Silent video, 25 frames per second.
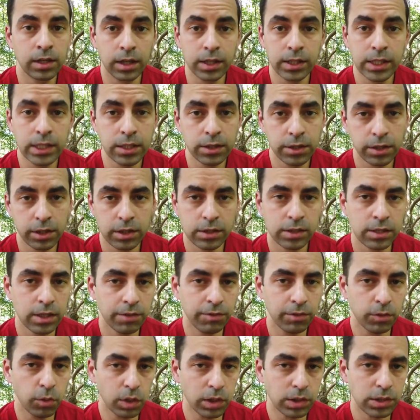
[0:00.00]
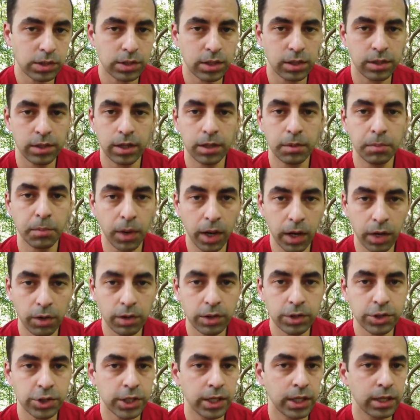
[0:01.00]
In 1937, while studying
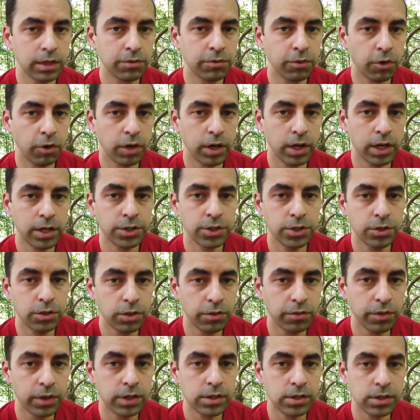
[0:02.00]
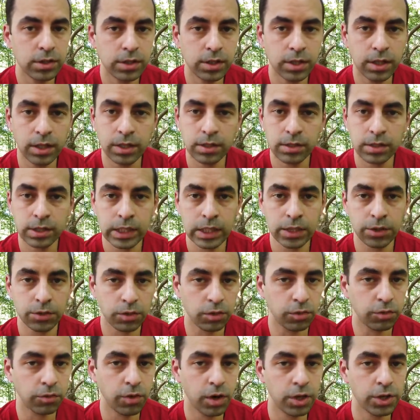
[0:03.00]
biology at Voronezh University in
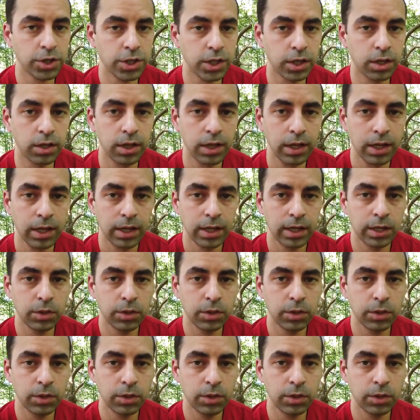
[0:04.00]
central Russia,